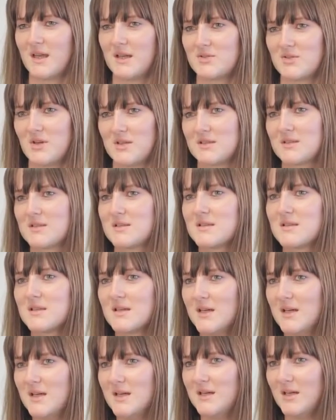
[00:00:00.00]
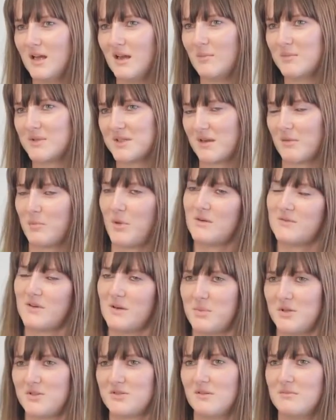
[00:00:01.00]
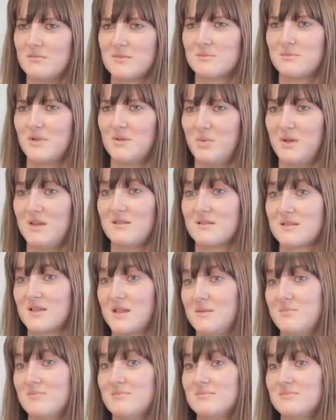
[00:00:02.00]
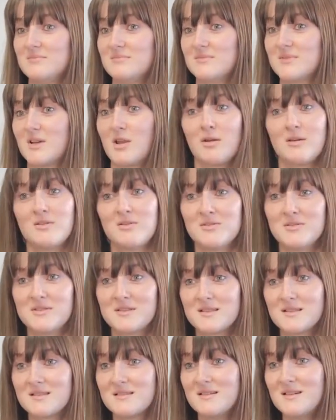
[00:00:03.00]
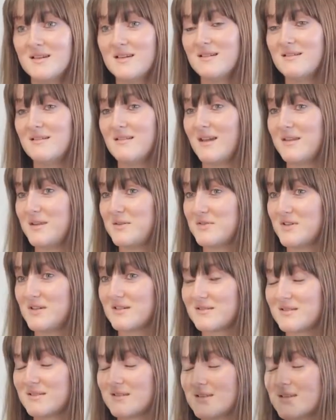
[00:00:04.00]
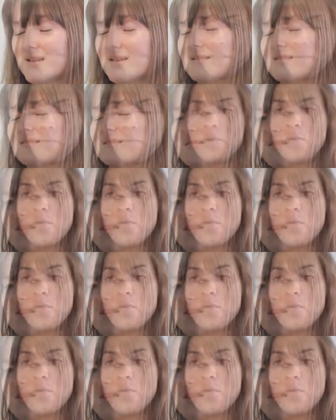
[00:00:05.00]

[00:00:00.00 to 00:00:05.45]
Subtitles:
to get dressed and we'd come out of our bedrooms and we'd be in the same clothes inadvertently.